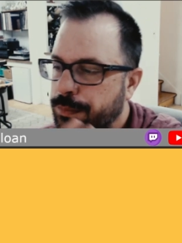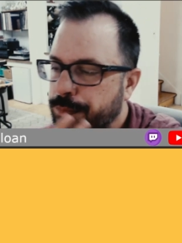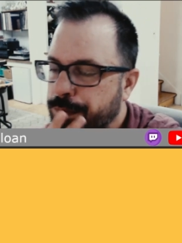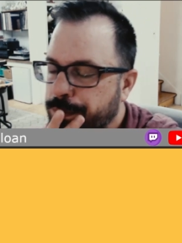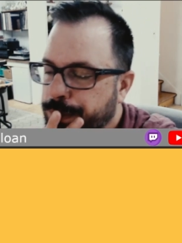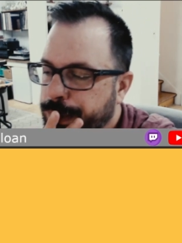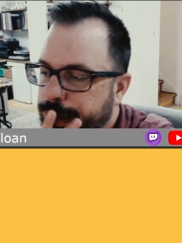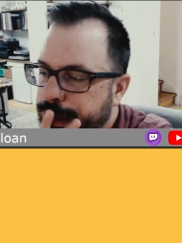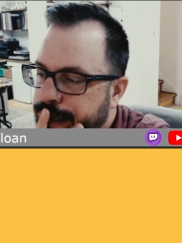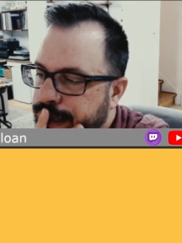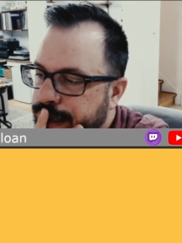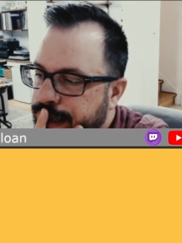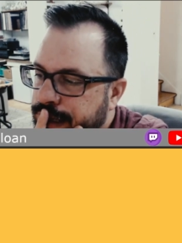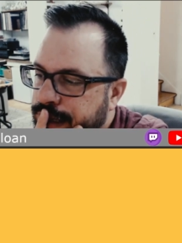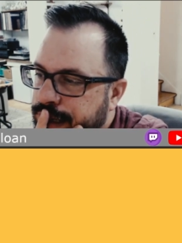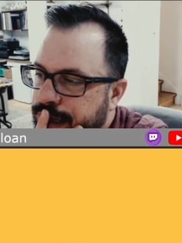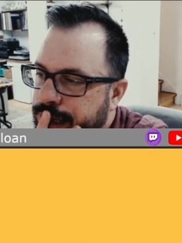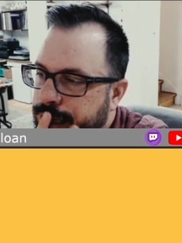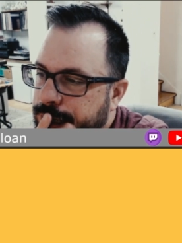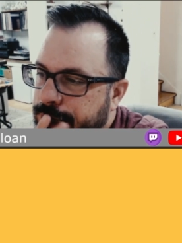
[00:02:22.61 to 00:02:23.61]
But
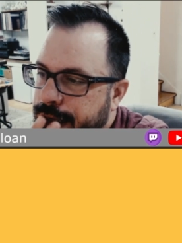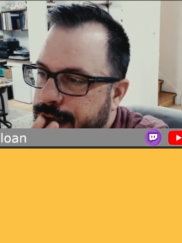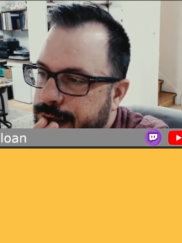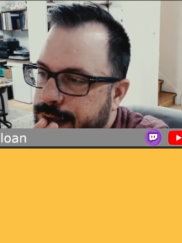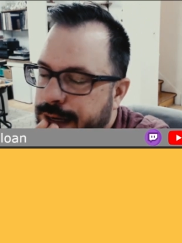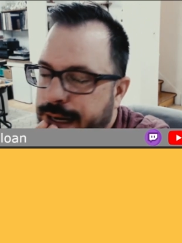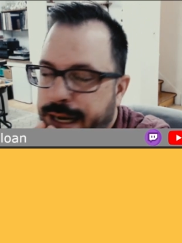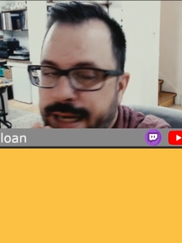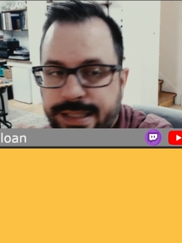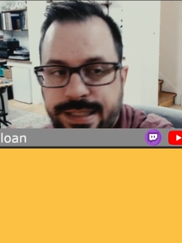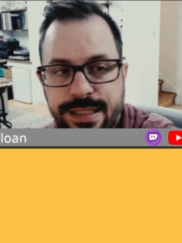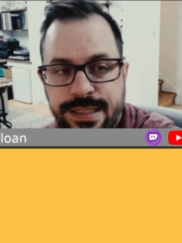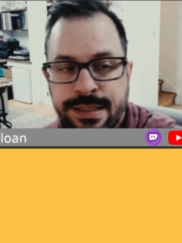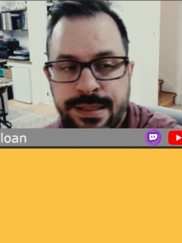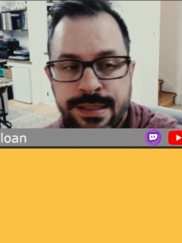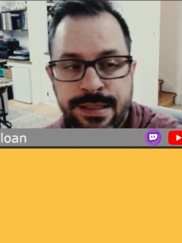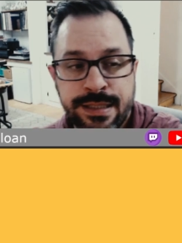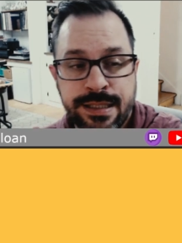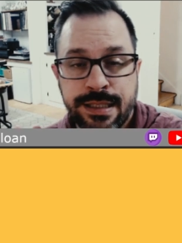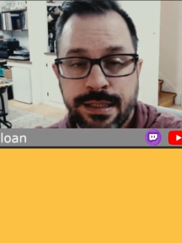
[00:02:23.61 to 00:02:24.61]
I didn't
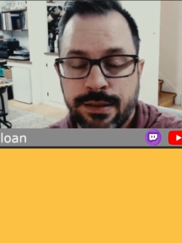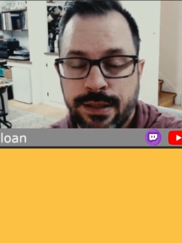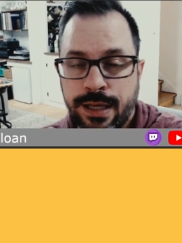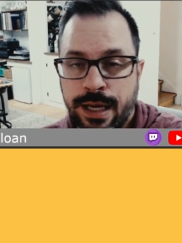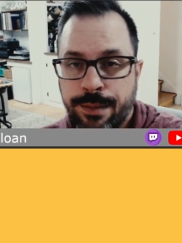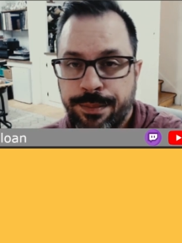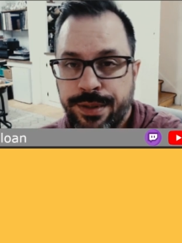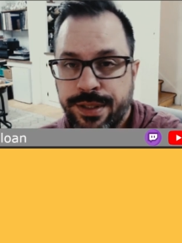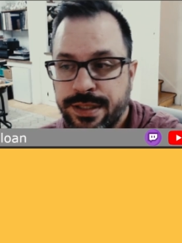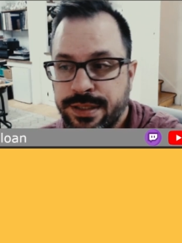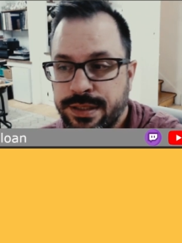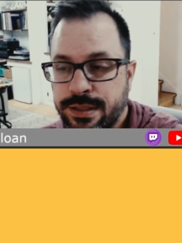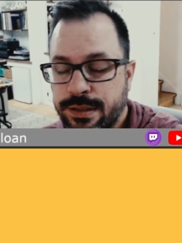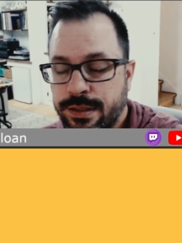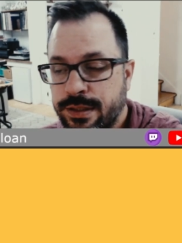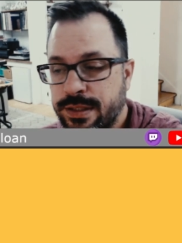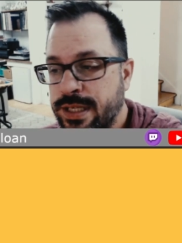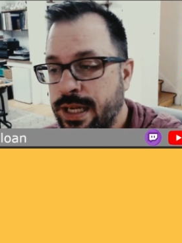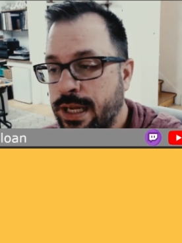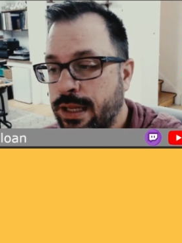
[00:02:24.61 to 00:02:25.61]
see it a lot because
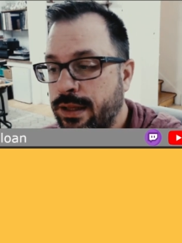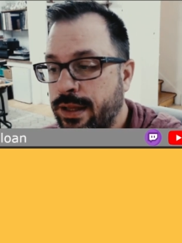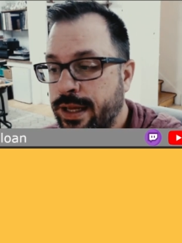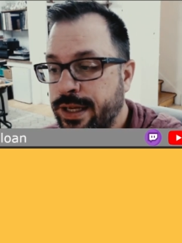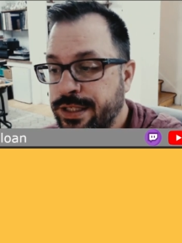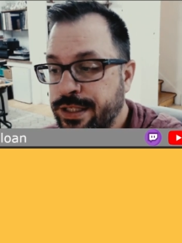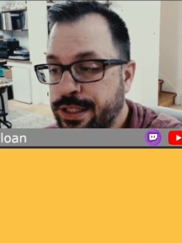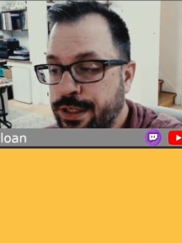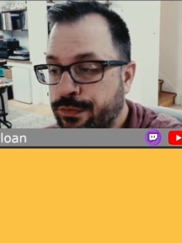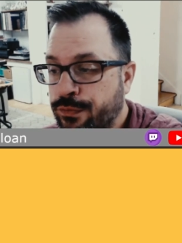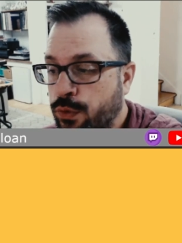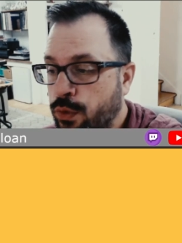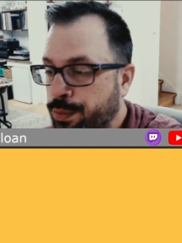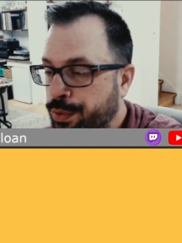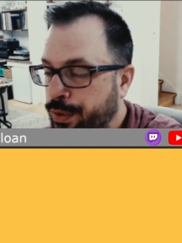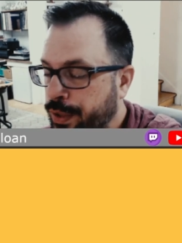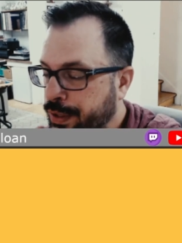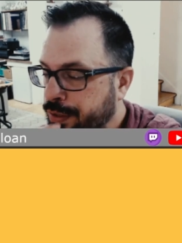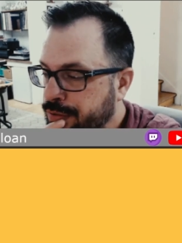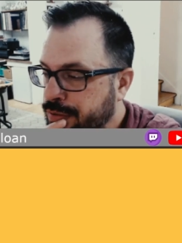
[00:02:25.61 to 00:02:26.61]
there's not a lot of D4
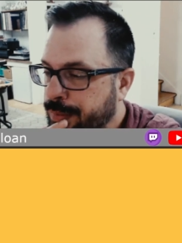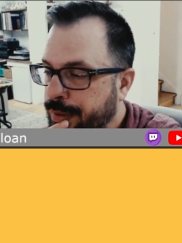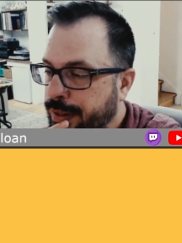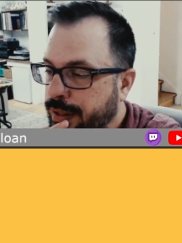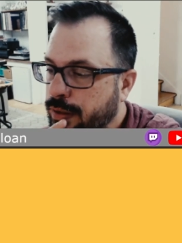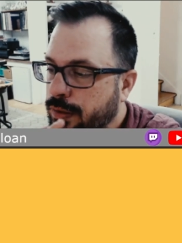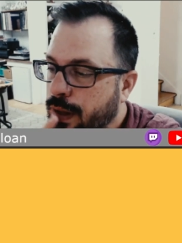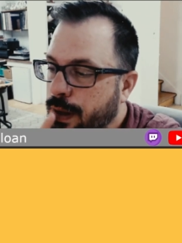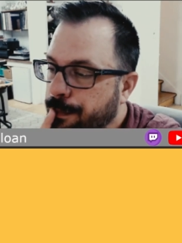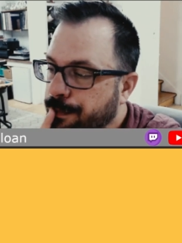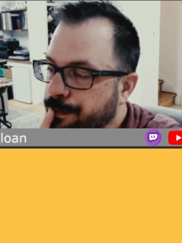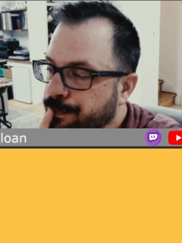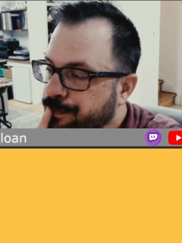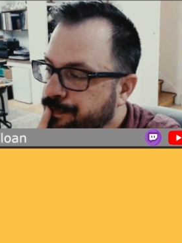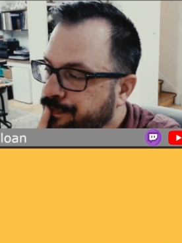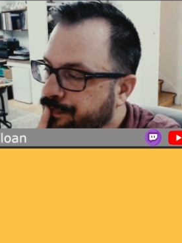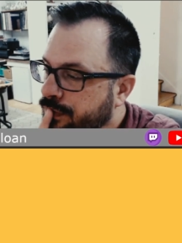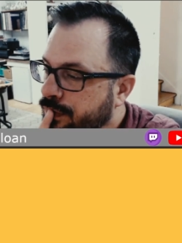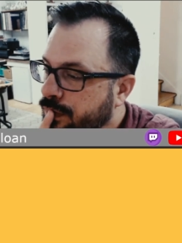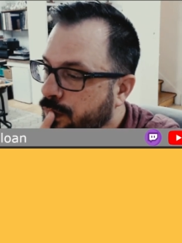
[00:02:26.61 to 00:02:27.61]
players in my club,
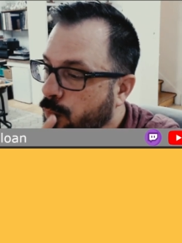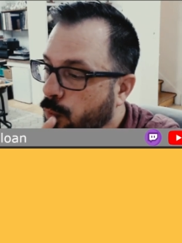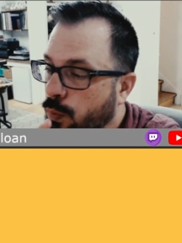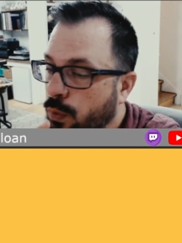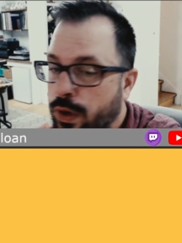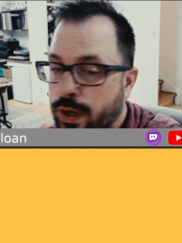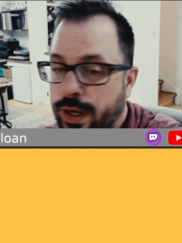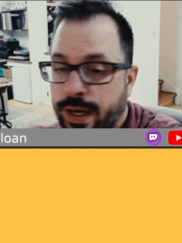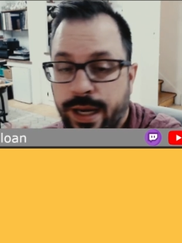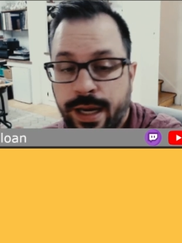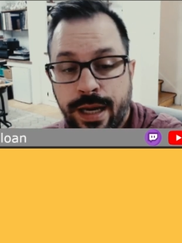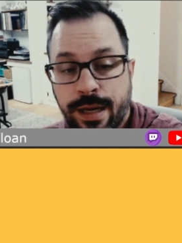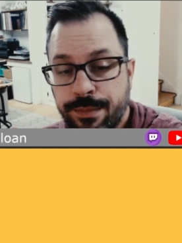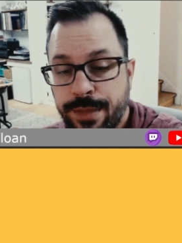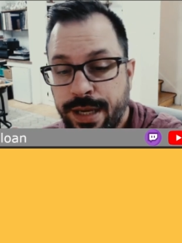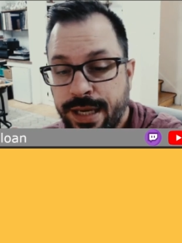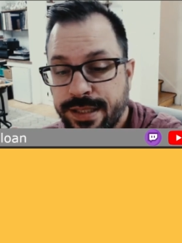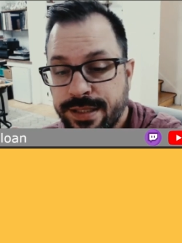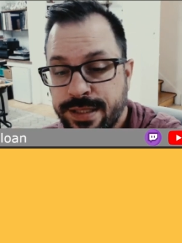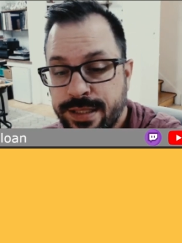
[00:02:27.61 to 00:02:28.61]
and I'm
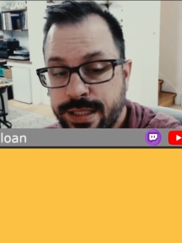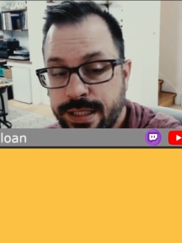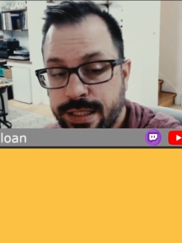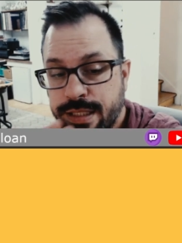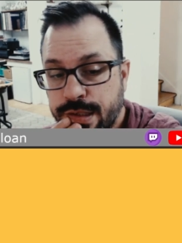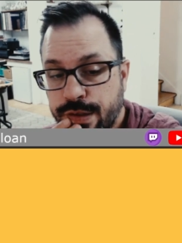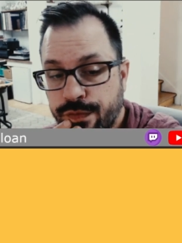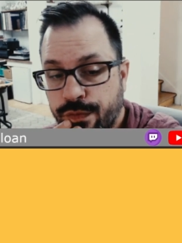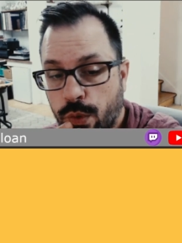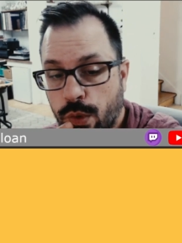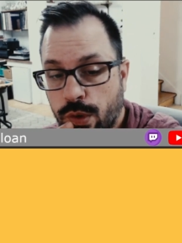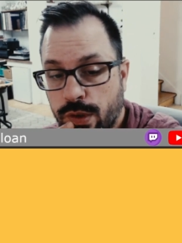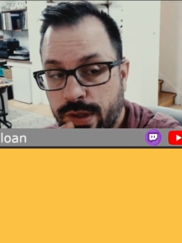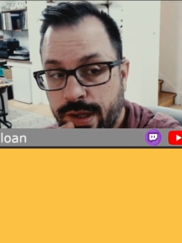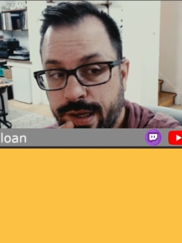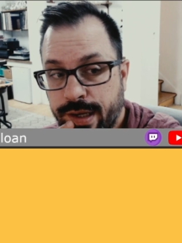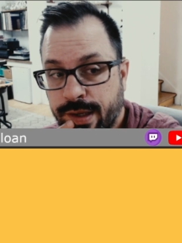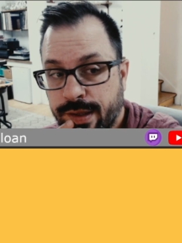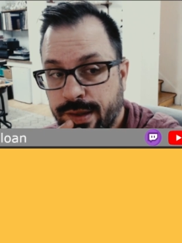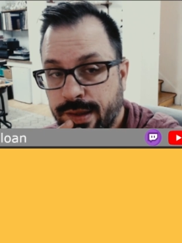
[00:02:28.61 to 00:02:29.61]
not seeing D4 a lot
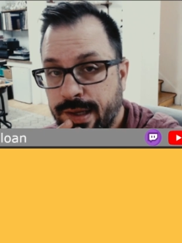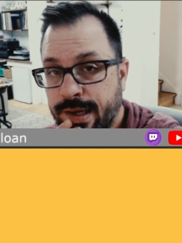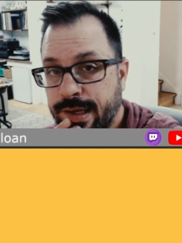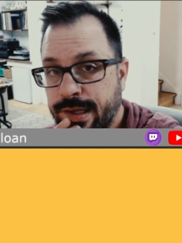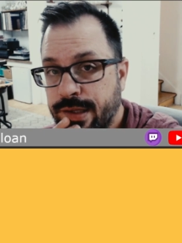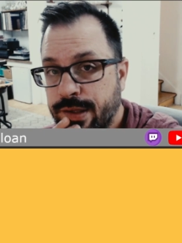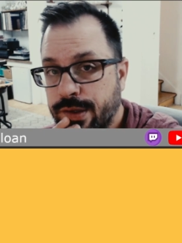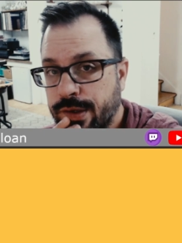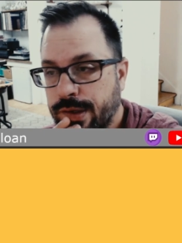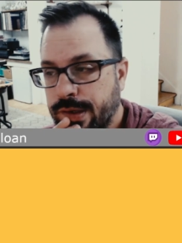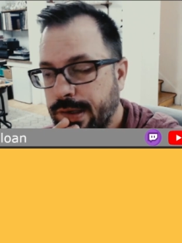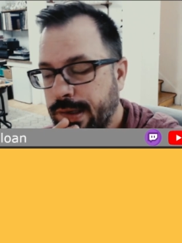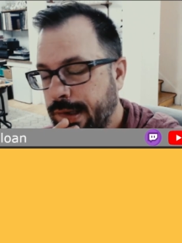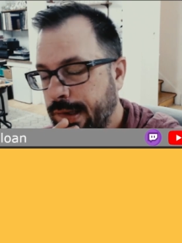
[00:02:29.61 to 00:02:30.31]
online either.